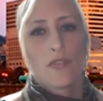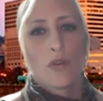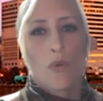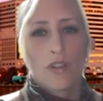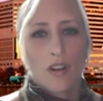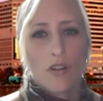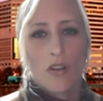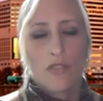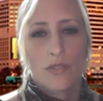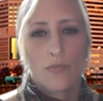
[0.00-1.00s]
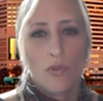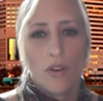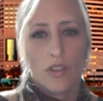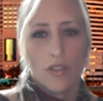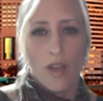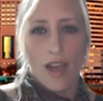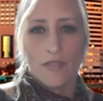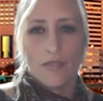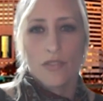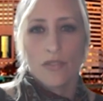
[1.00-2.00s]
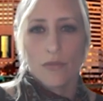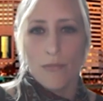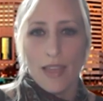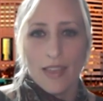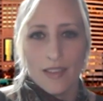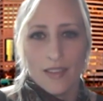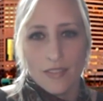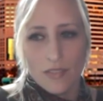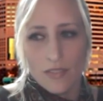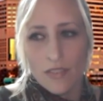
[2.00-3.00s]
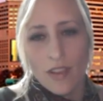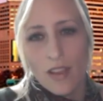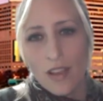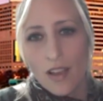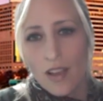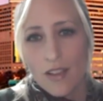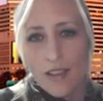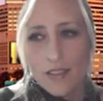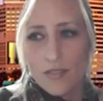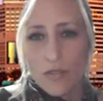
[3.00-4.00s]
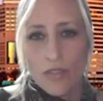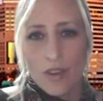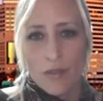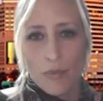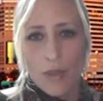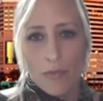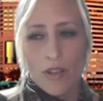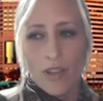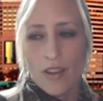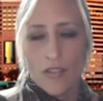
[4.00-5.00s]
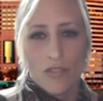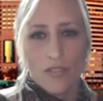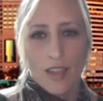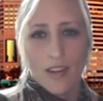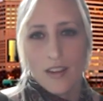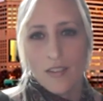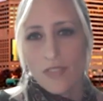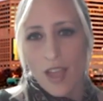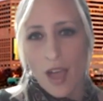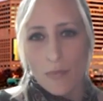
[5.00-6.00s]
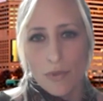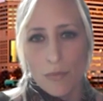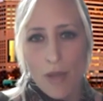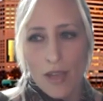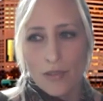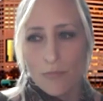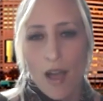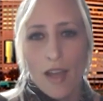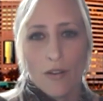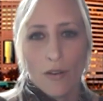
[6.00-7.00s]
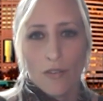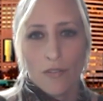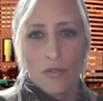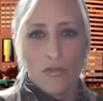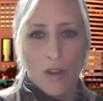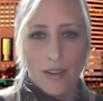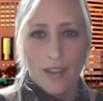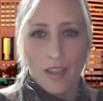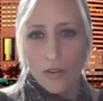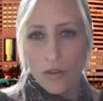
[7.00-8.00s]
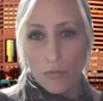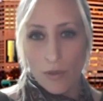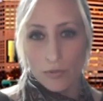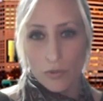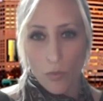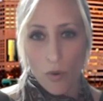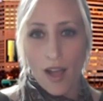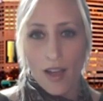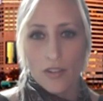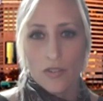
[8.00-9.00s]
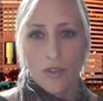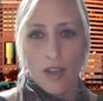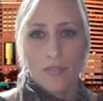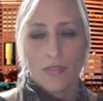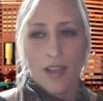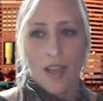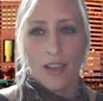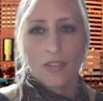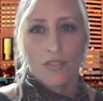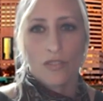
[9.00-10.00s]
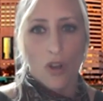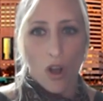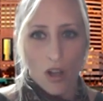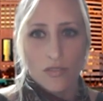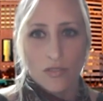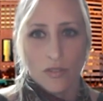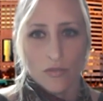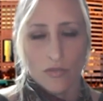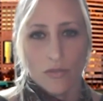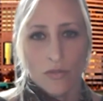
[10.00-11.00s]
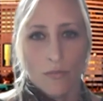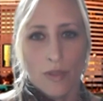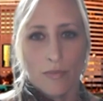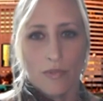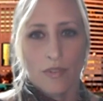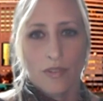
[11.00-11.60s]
you want to grow the sport, you have to make it so that people can understand it if they happen to pass by, or if you're trying to get new people to watch, you have to actually talk to those new people.